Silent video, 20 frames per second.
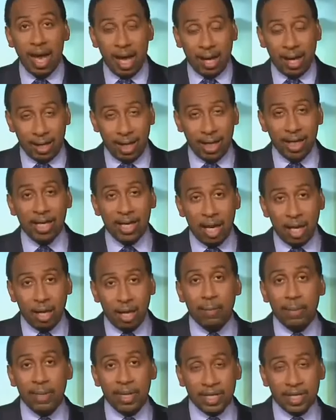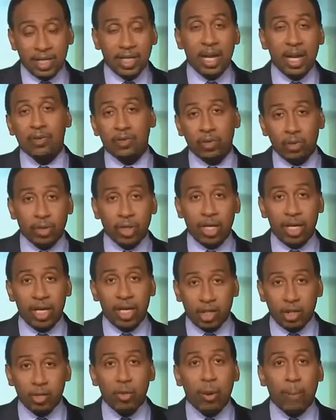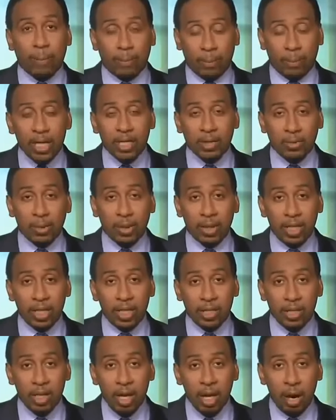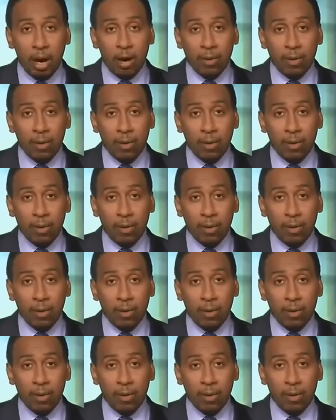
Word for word: how Leonard Ellerbe is scheduled to issue a press release,